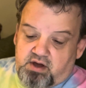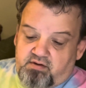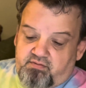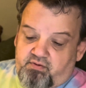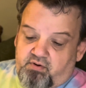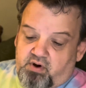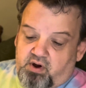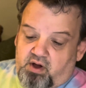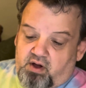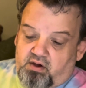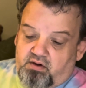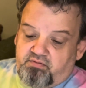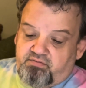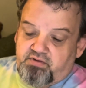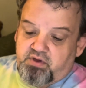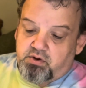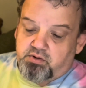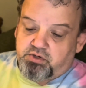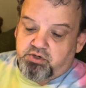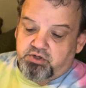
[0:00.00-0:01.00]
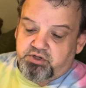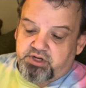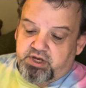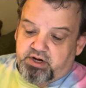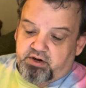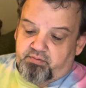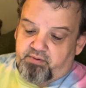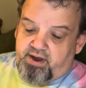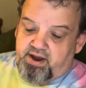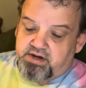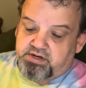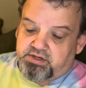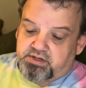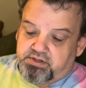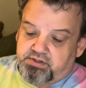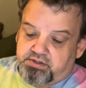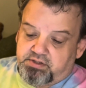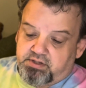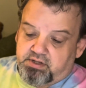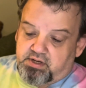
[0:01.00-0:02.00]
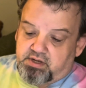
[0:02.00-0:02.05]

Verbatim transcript: for all future generations.